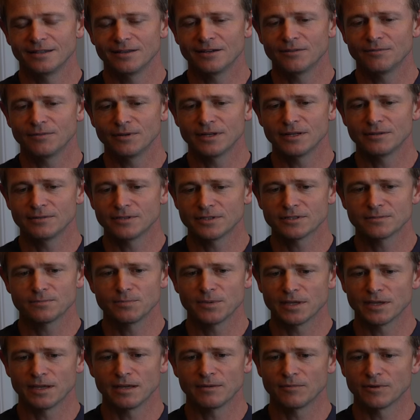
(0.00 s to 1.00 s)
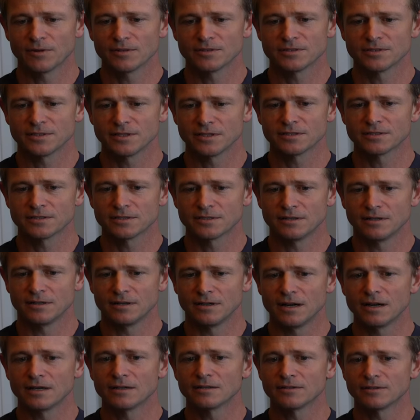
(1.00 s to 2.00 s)
you know, it just became one of those things that
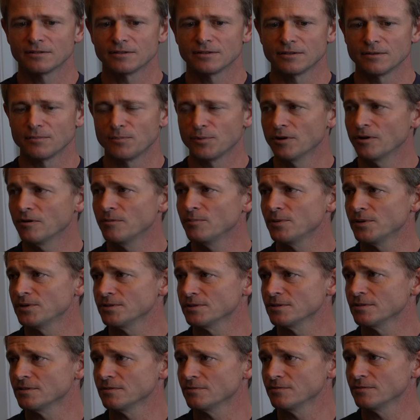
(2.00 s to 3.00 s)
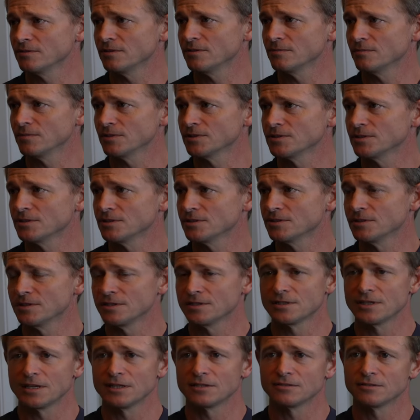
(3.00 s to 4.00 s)
honored the purpose of the firm, which is the
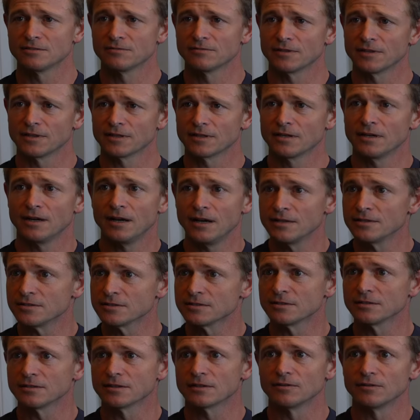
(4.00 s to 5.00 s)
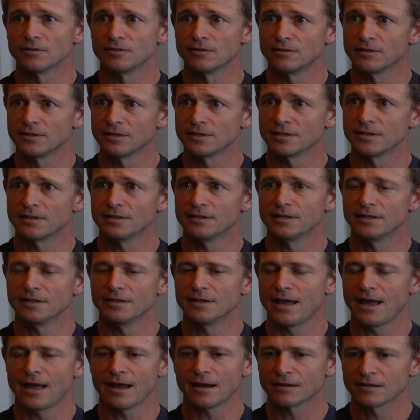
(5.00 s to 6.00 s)
sense of like constantly learning and,
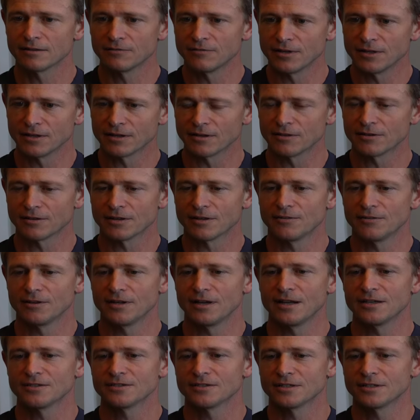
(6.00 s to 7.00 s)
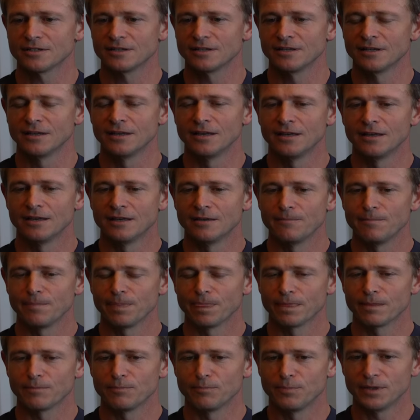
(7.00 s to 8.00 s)
and activating our curiosity.
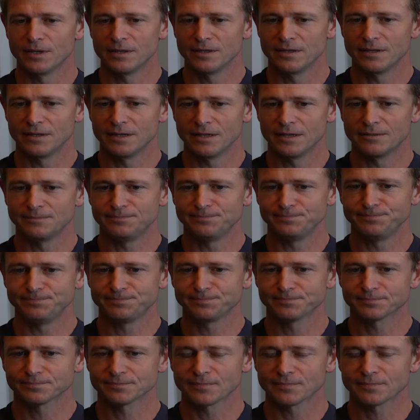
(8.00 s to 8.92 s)
But, um,